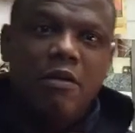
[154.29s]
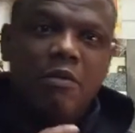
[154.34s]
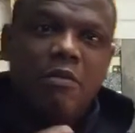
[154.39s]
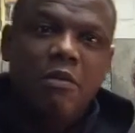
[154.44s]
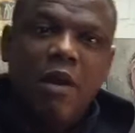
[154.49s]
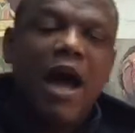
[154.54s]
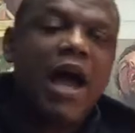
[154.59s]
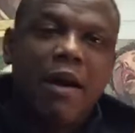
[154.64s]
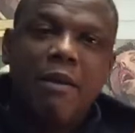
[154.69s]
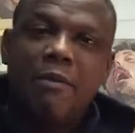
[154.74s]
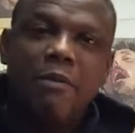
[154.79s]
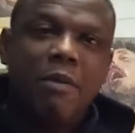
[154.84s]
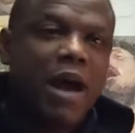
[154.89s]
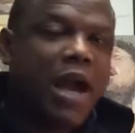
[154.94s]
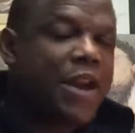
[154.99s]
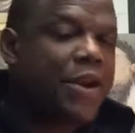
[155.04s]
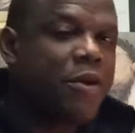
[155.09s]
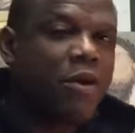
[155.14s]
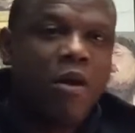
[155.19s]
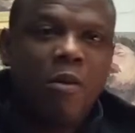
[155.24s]
my
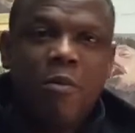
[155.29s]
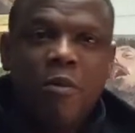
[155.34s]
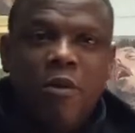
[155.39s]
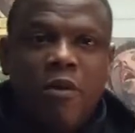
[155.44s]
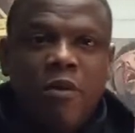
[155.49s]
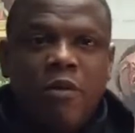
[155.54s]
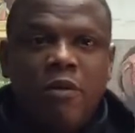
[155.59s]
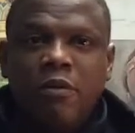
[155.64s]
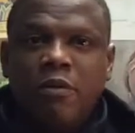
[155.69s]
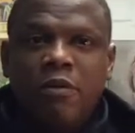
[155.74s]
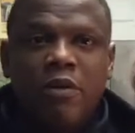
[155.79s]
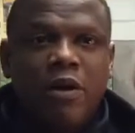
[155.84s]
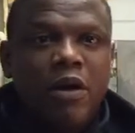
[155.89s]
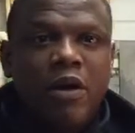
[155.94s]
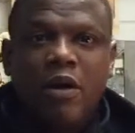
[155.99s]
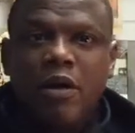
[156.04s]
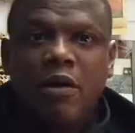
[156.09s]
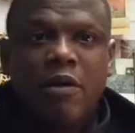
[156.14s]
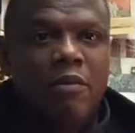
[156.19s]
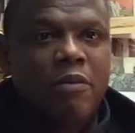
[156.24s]
my normal
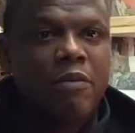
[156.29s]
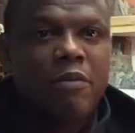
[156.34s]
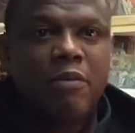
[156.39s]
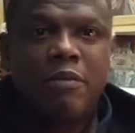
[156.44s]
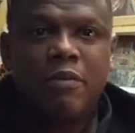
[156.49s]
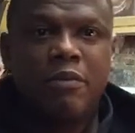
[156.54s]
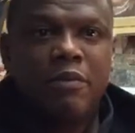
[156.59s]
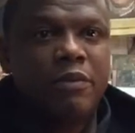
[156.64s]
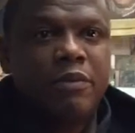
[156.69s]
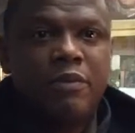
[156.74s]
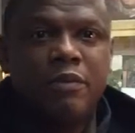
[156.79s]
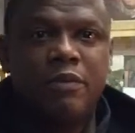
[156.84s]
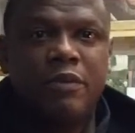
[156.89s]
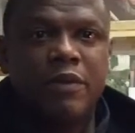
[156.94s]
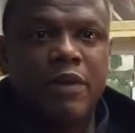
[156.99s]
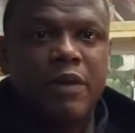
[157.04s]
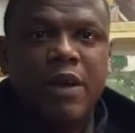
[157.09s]
um,